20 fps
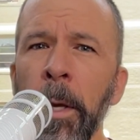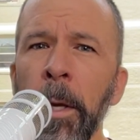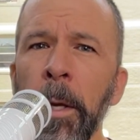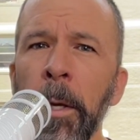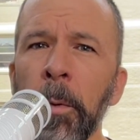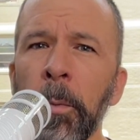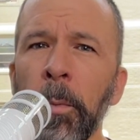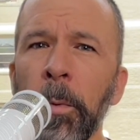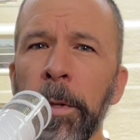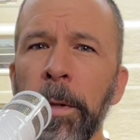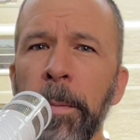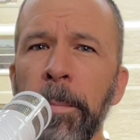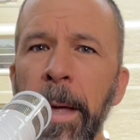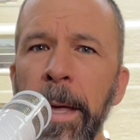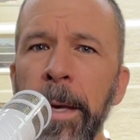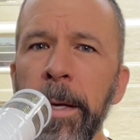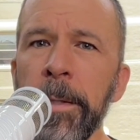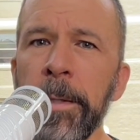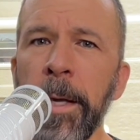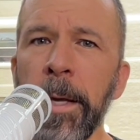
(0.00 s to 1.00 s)
Well, the
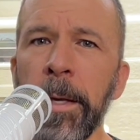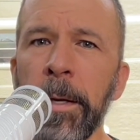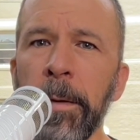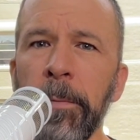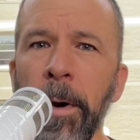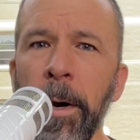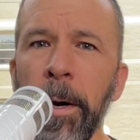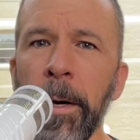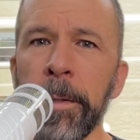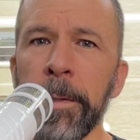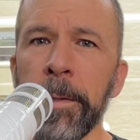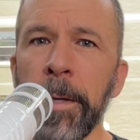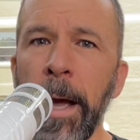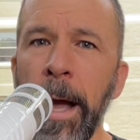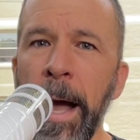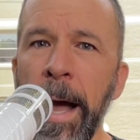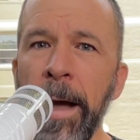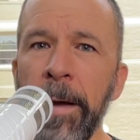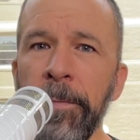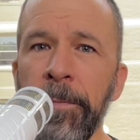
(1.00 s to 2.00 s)
meditative arts,
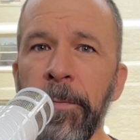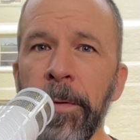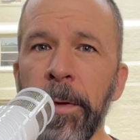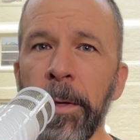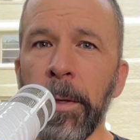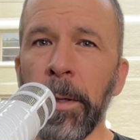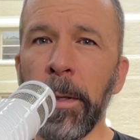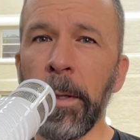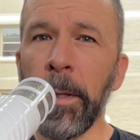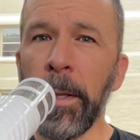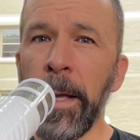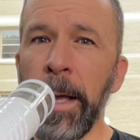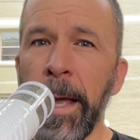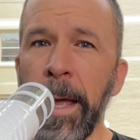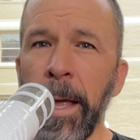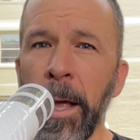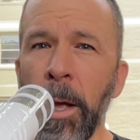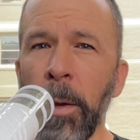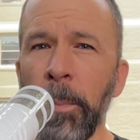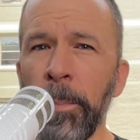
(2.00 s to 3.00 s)
I feel,
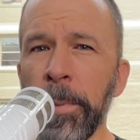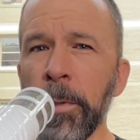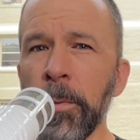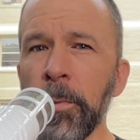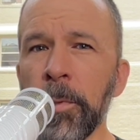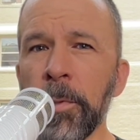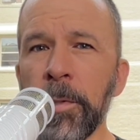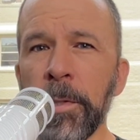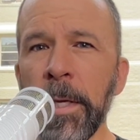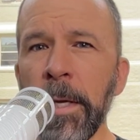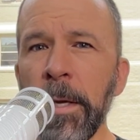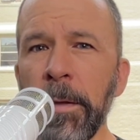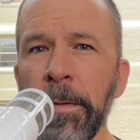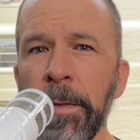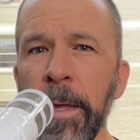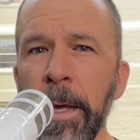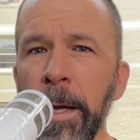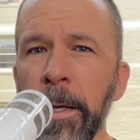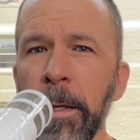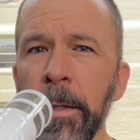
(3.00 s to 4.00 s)
help you see
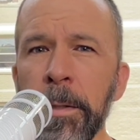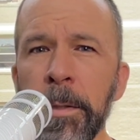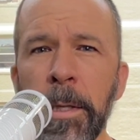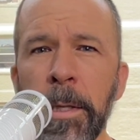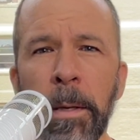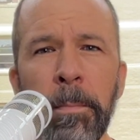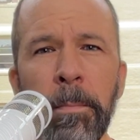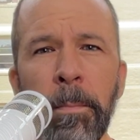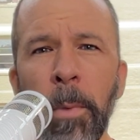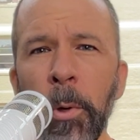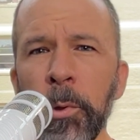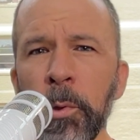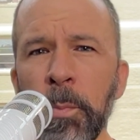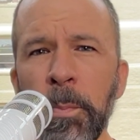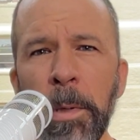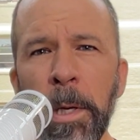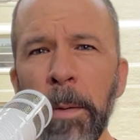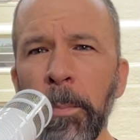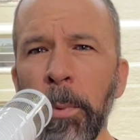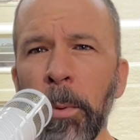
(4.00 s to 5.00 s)
things that most
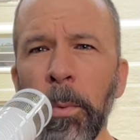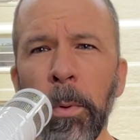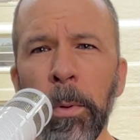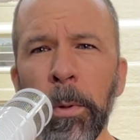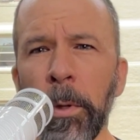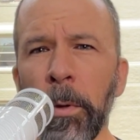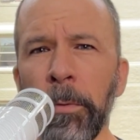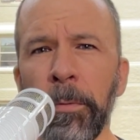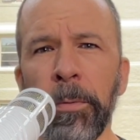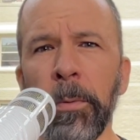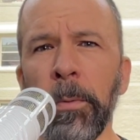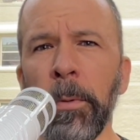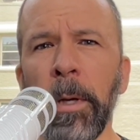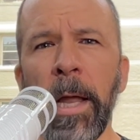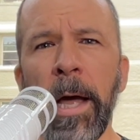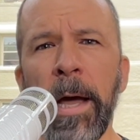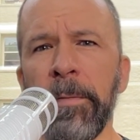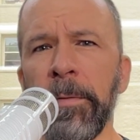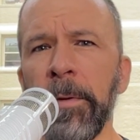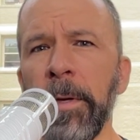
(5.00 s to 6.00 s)
people will go through
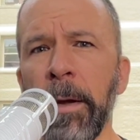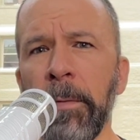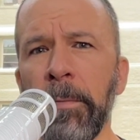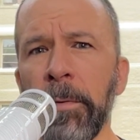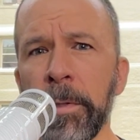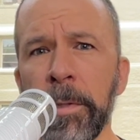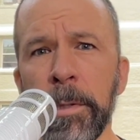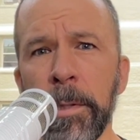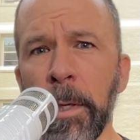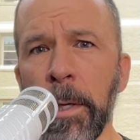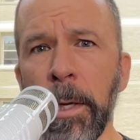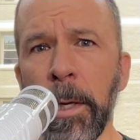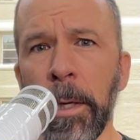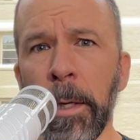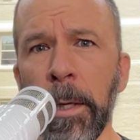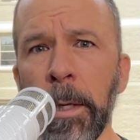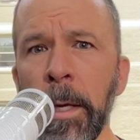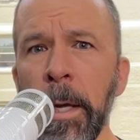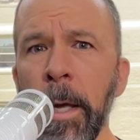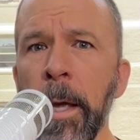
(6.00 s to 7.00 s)
life never
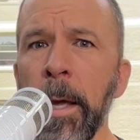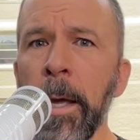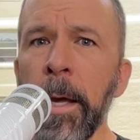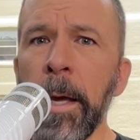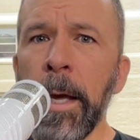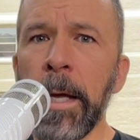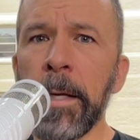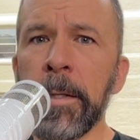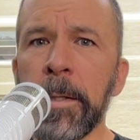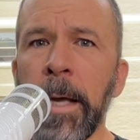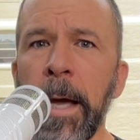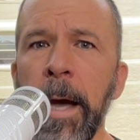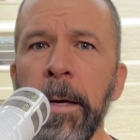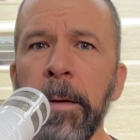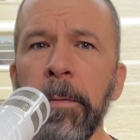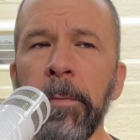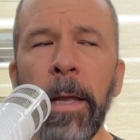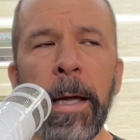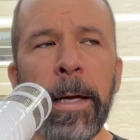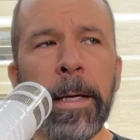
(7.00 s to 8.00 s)
seeing. It's kind
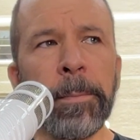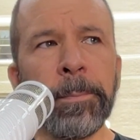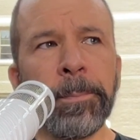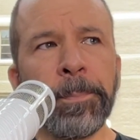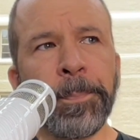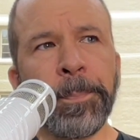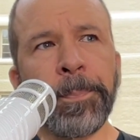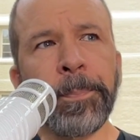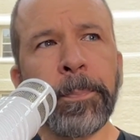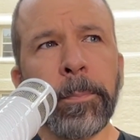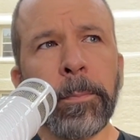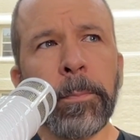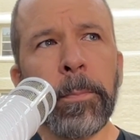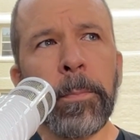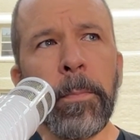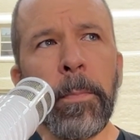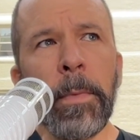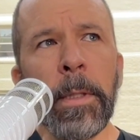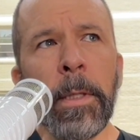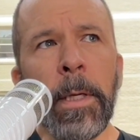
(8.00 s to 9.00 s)
of like
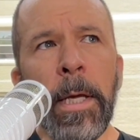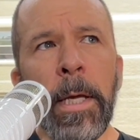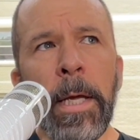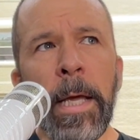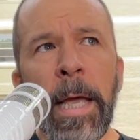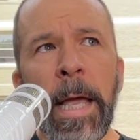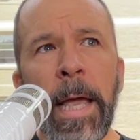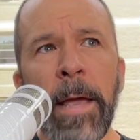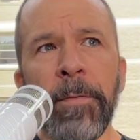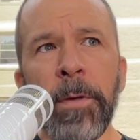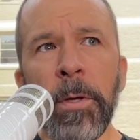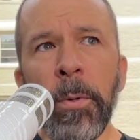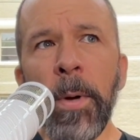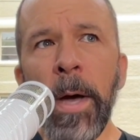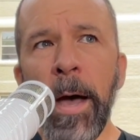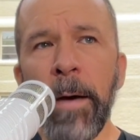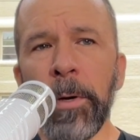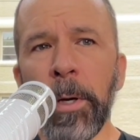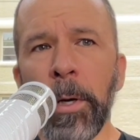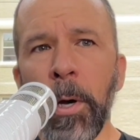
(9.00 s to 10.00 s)
if you
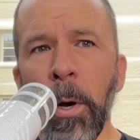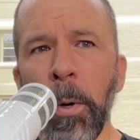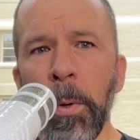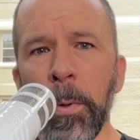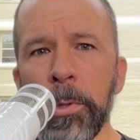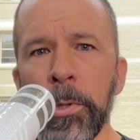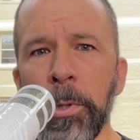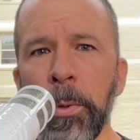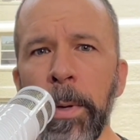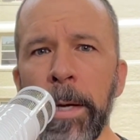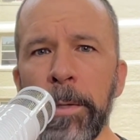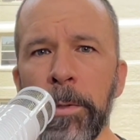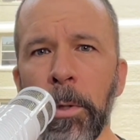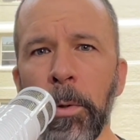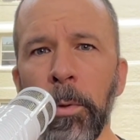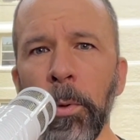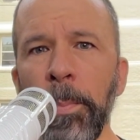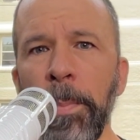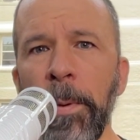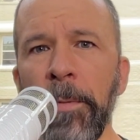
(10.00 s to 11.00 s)
have a coach who has a
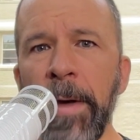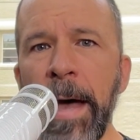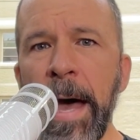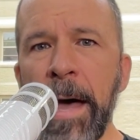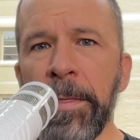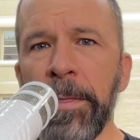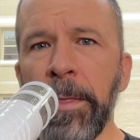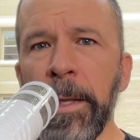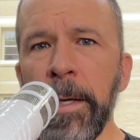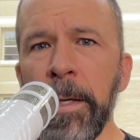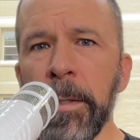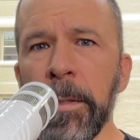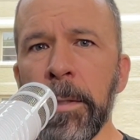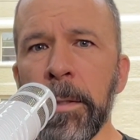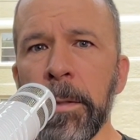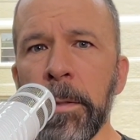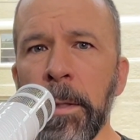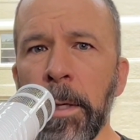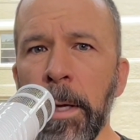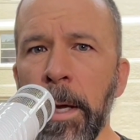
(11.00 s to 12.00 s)
group of
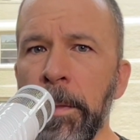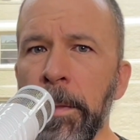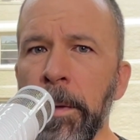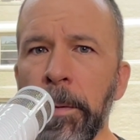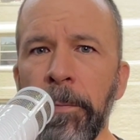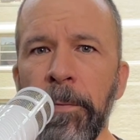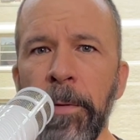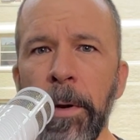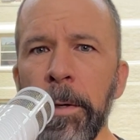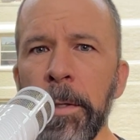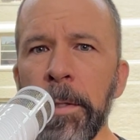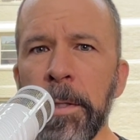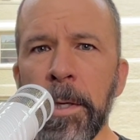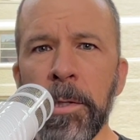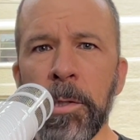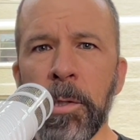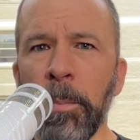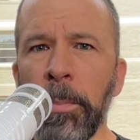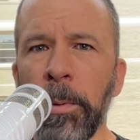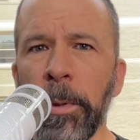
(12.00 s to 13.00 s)
athletes and they're very
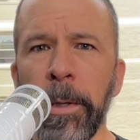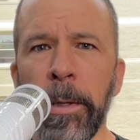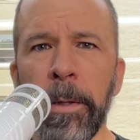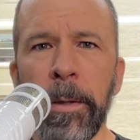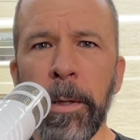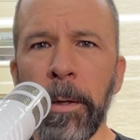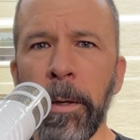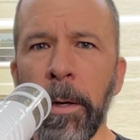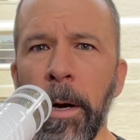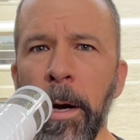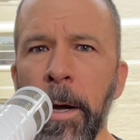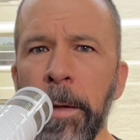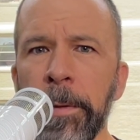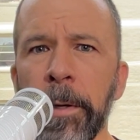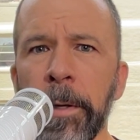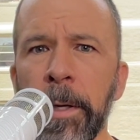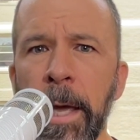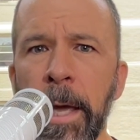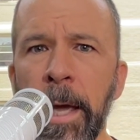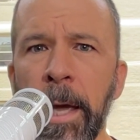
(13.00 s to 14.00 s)
disciplined, they're on
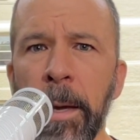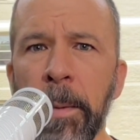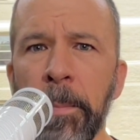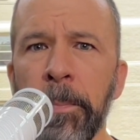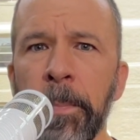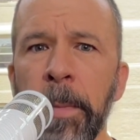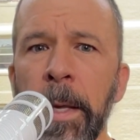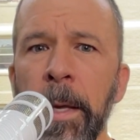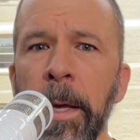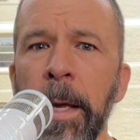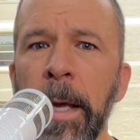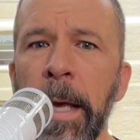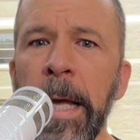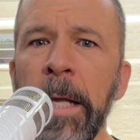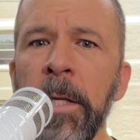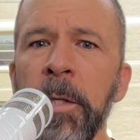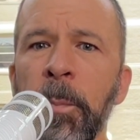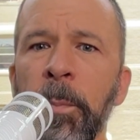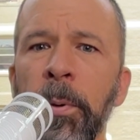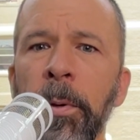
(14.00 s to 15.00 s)
their game,
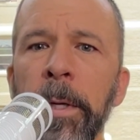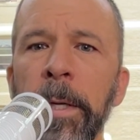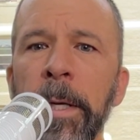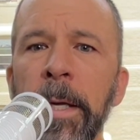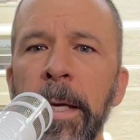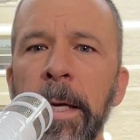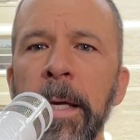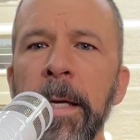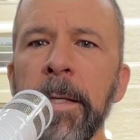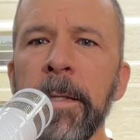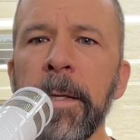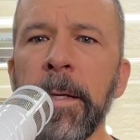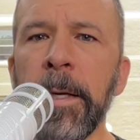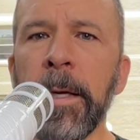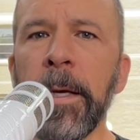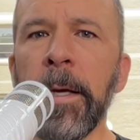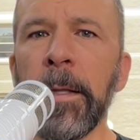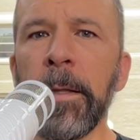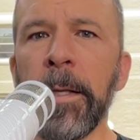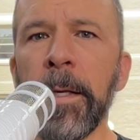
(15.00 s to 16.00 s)
it's pretty easy to
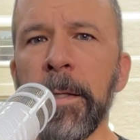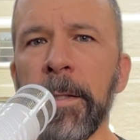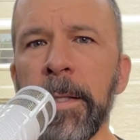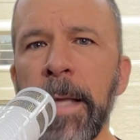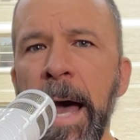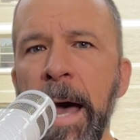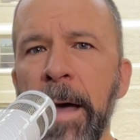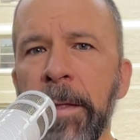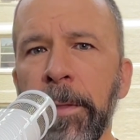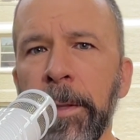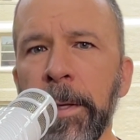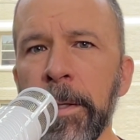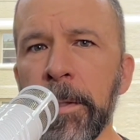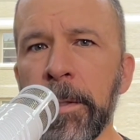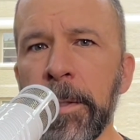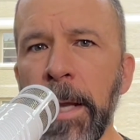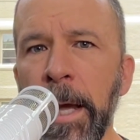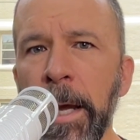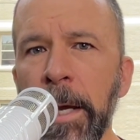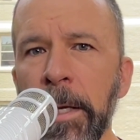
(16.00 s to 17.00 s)
get these athletes
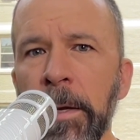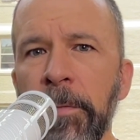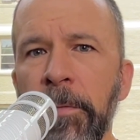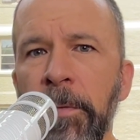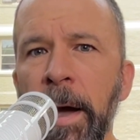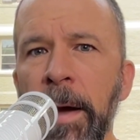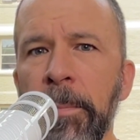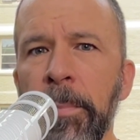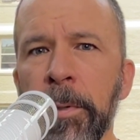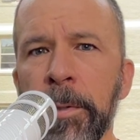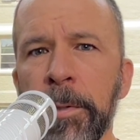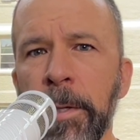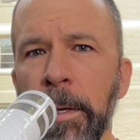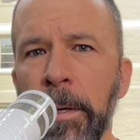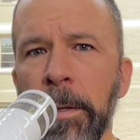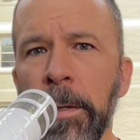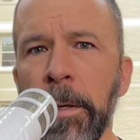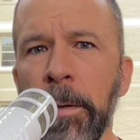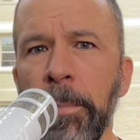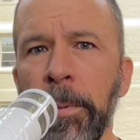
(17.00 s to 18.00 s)
to 85%
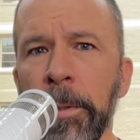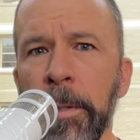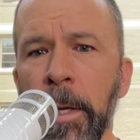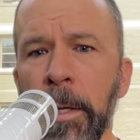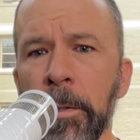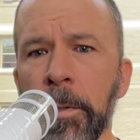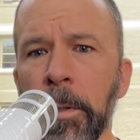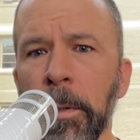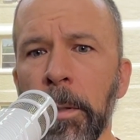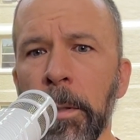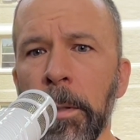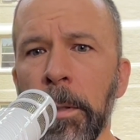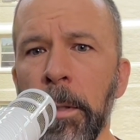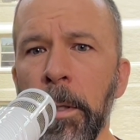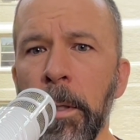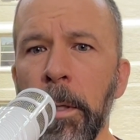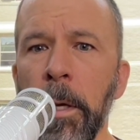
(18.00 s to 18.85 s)
of their potential.